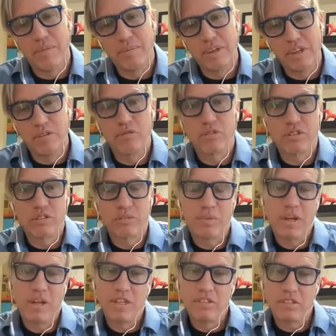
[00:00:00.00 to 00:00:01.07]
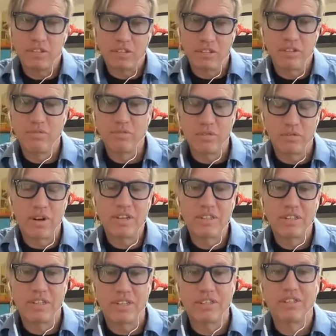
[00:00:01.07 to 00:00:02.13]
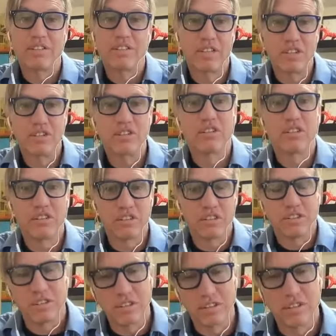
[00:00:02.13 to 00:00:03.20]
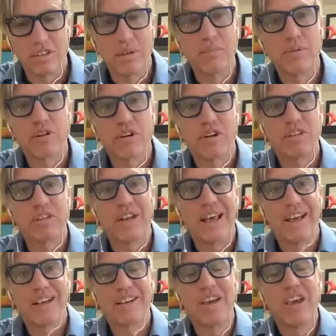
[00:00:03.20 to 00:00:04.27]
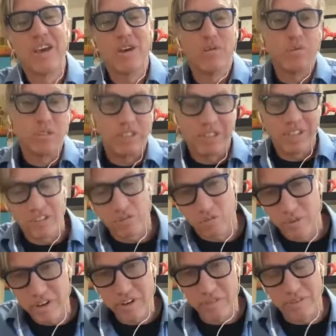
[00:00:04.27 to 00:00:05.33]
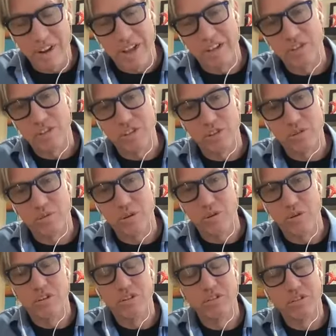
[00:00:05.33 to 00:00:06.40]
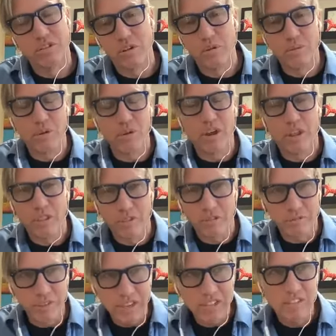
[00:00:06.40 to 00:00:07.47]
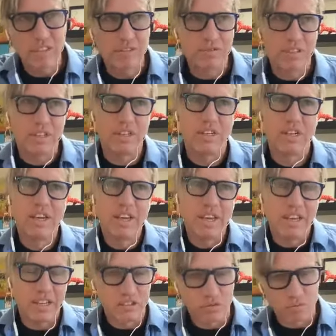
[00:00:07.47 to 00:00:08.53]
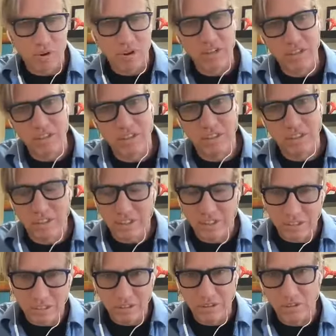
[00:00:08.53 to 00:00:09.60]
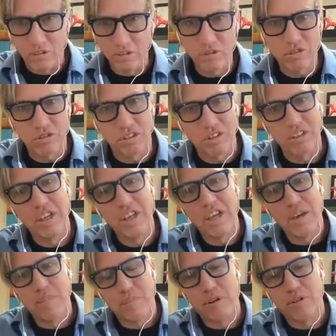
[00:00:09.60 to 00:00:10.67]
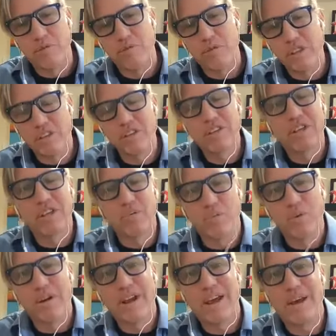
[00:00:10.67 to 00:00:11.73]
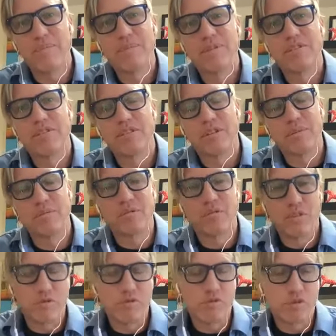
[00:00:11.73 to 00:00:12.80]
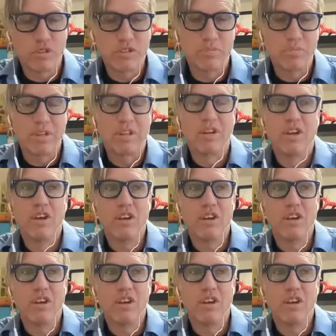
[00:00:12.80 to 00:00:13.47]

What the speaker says: in response to civil rights legislation, there is this Immigration Act, which gets rid of national quotas. So on the face of it is racially neutral. But if we look at what happens in terms of enforcement,